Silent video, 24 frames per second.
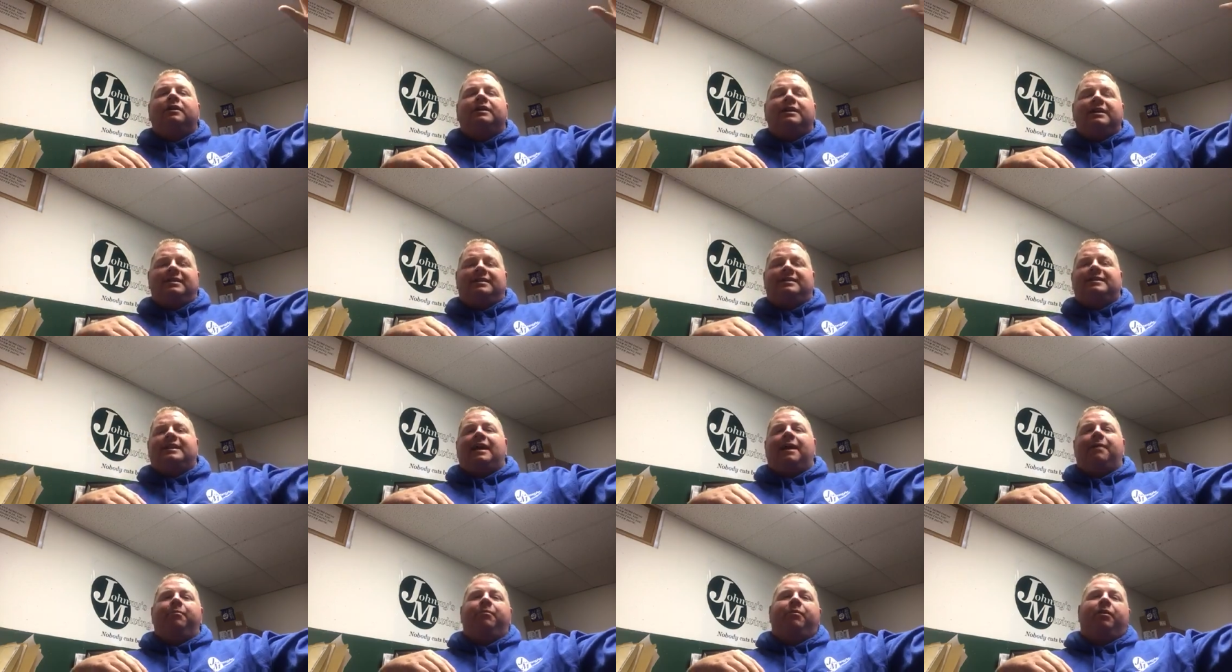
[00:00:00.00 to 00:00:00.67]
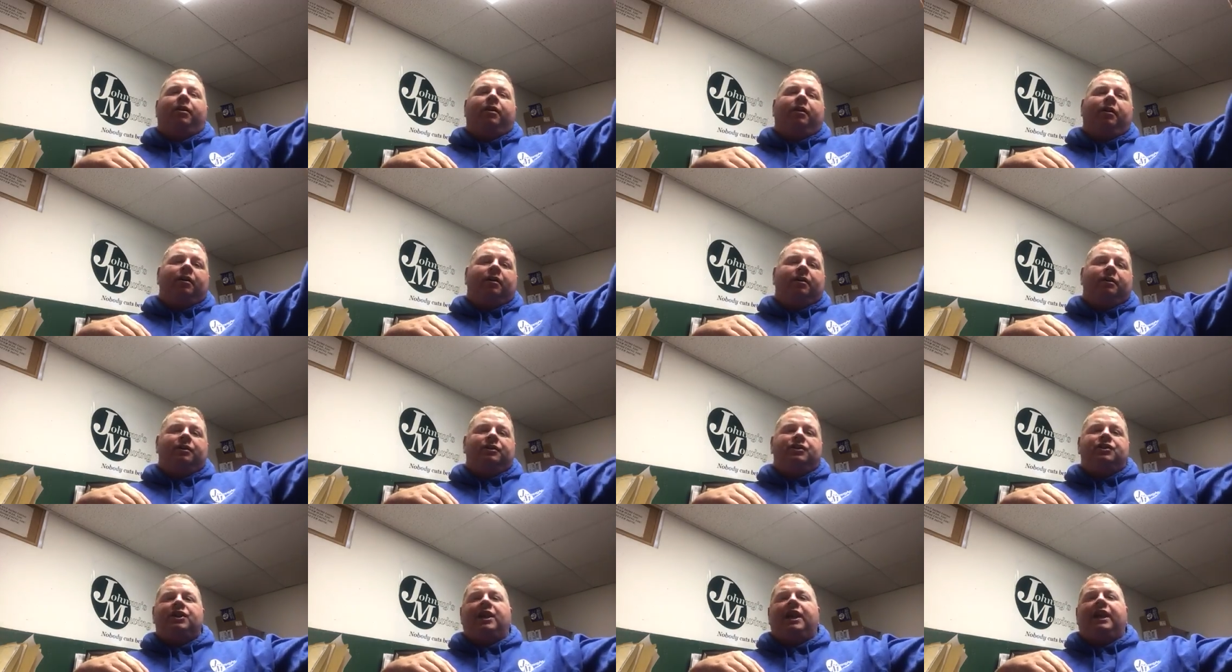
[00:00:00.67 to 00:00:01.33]
december
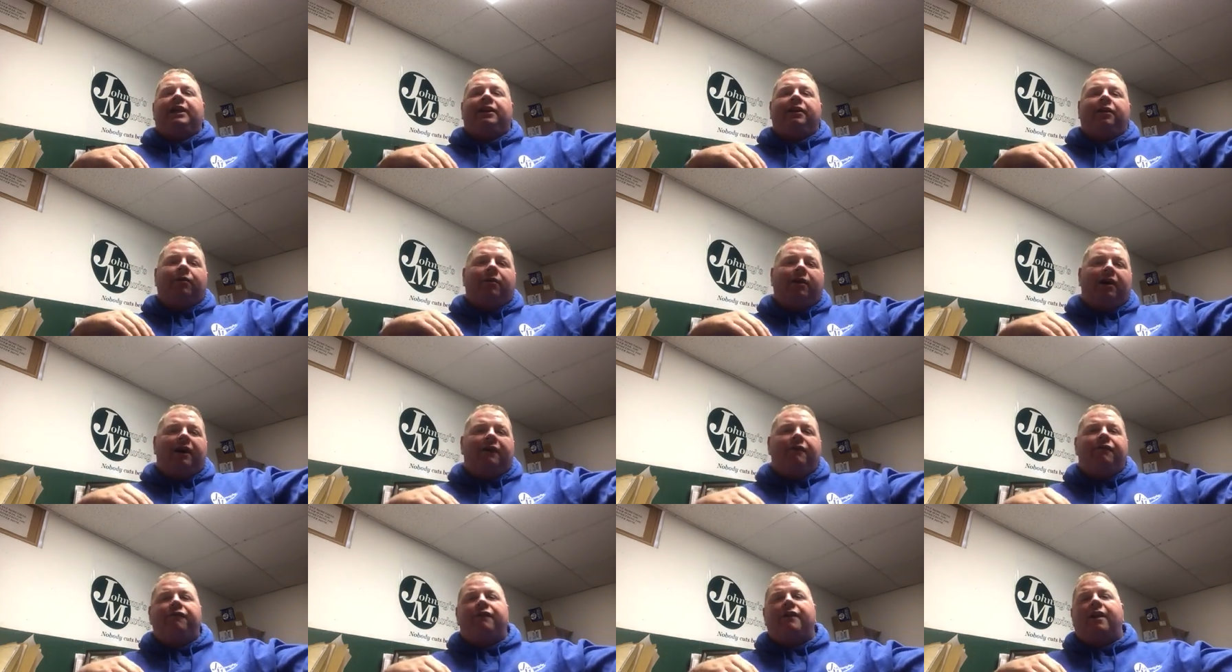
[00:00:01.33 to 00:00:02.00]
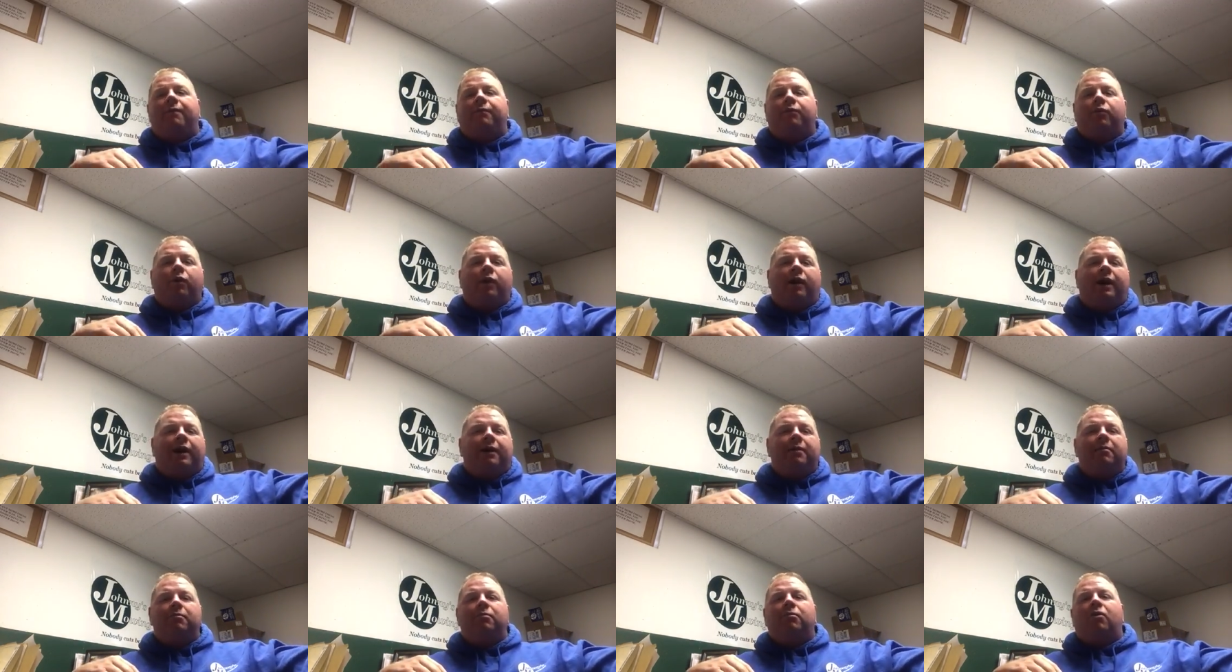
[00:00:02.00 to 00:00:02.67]
january
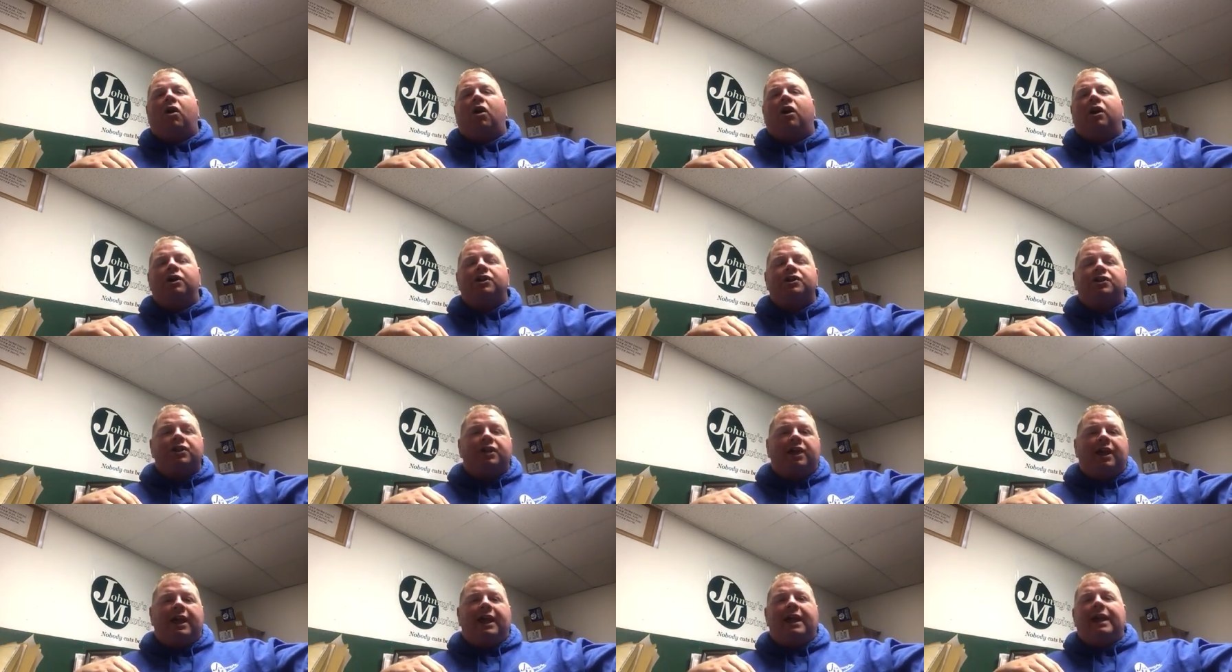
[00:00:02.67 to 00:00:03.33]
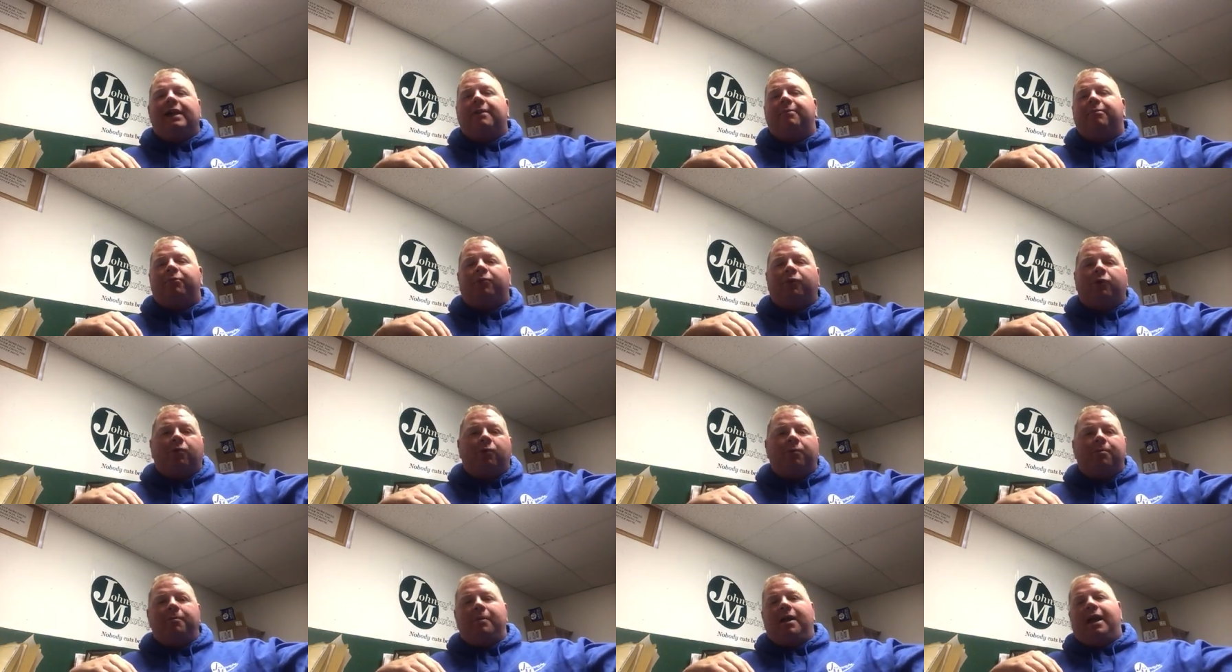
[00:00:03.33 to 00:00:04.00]
february march
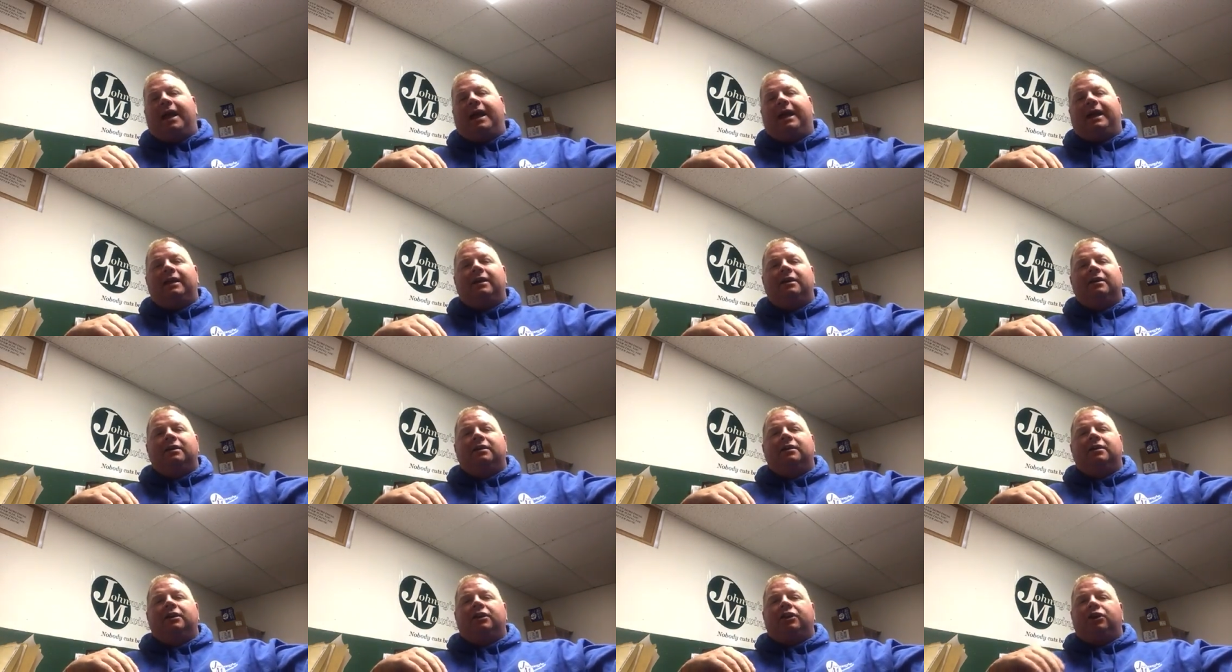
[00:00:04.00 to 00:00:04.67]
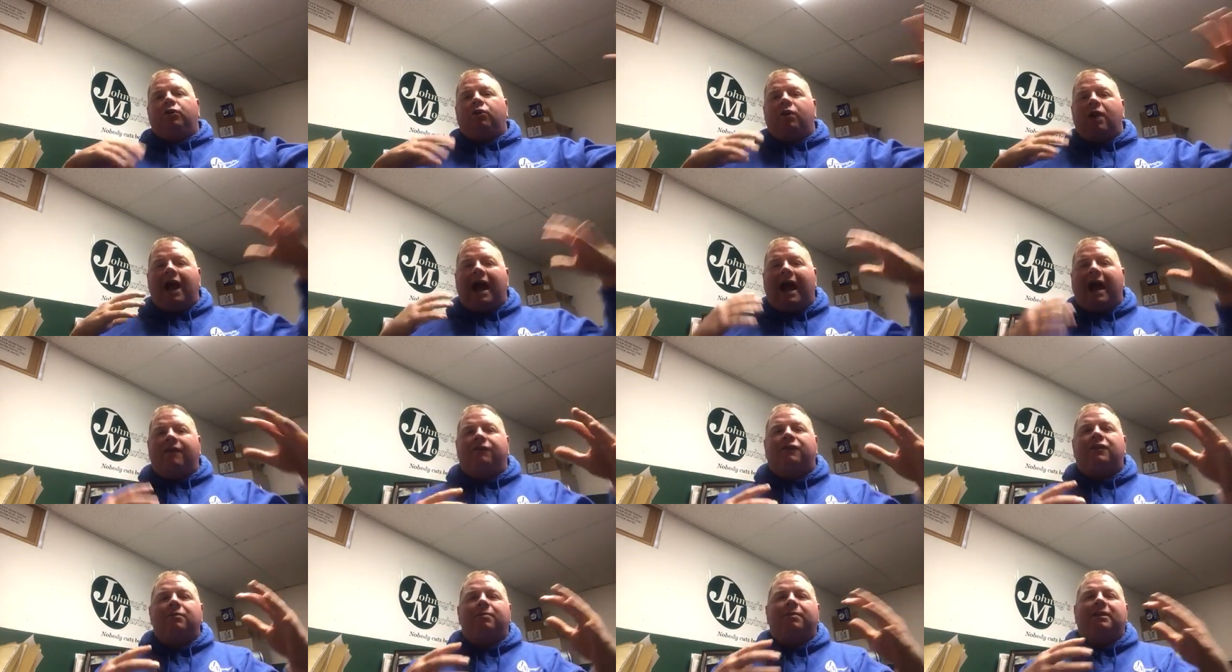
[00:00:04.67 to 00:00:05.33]
april may you
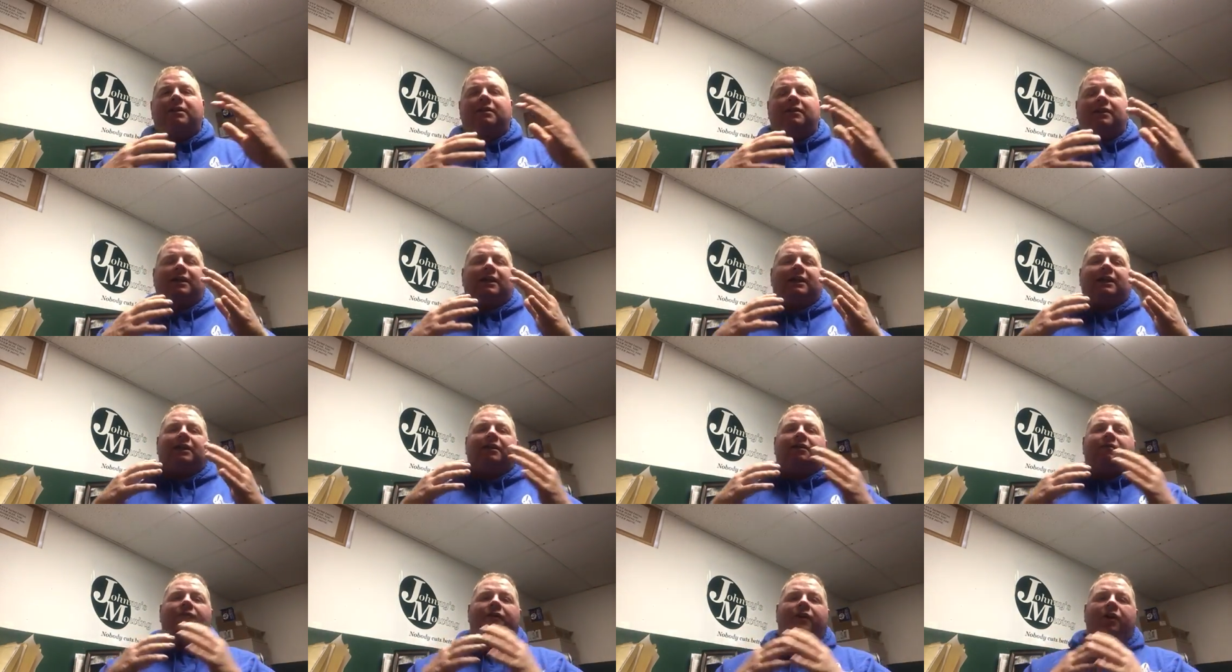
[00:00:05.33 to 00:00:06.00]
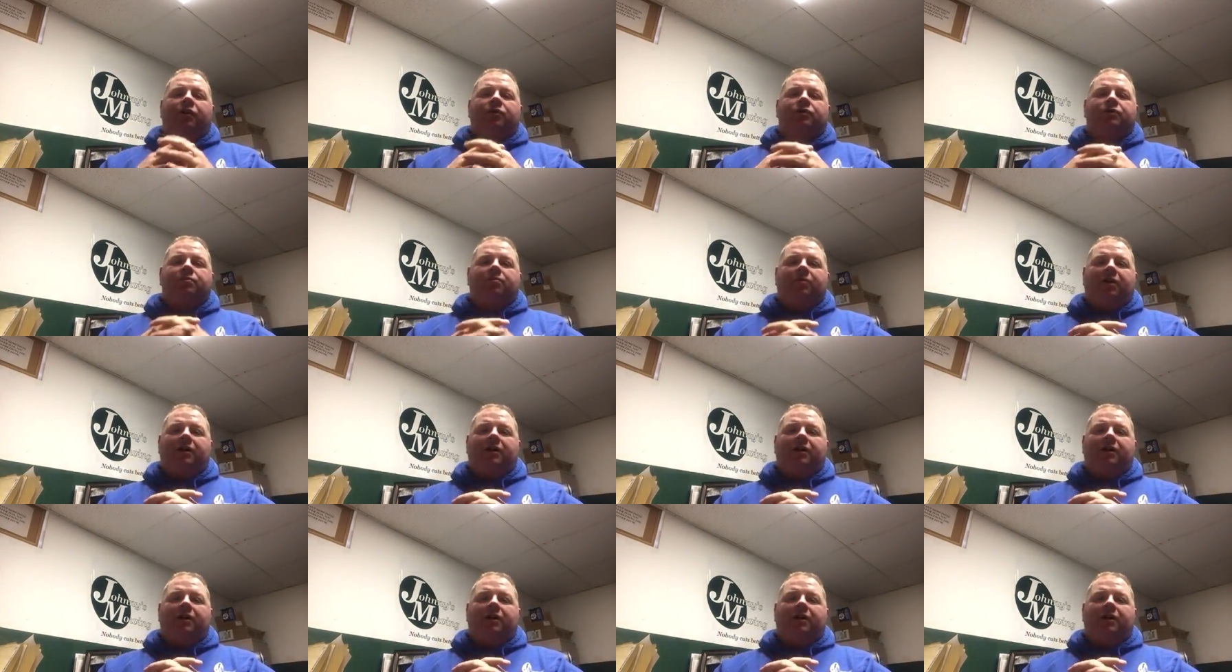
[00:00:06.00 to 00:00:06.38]
have to be thinking of those